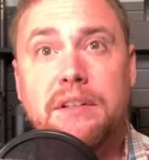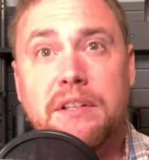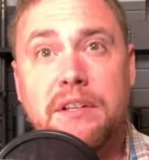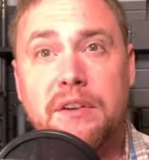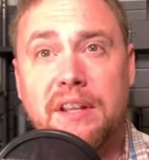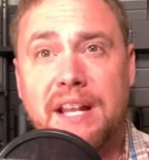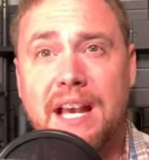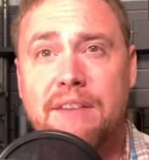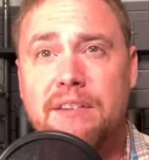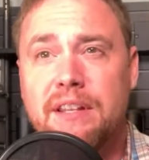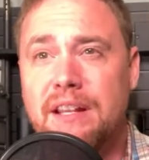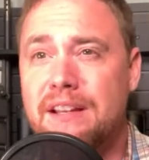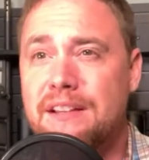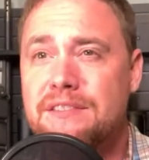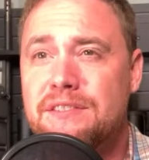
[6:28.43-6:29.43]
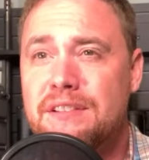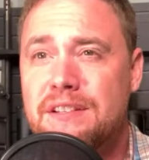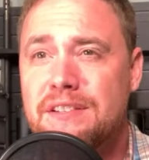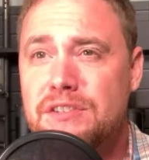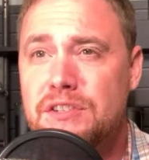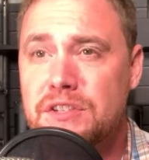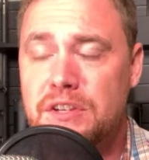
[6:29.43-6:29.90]
you can have it, and it's
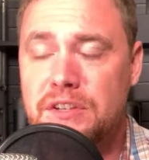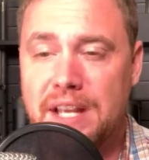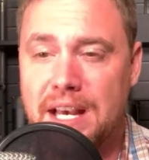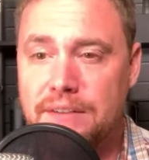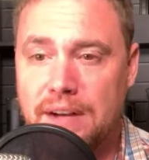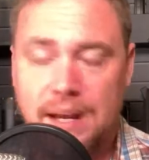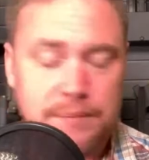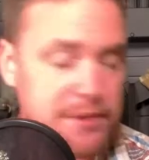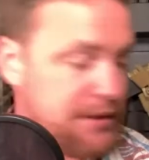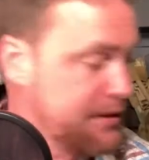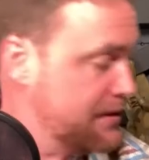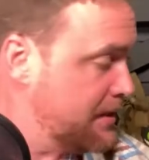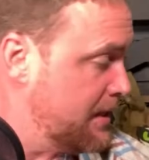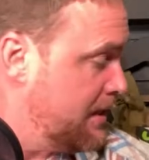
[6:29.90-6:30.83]
just good to have options.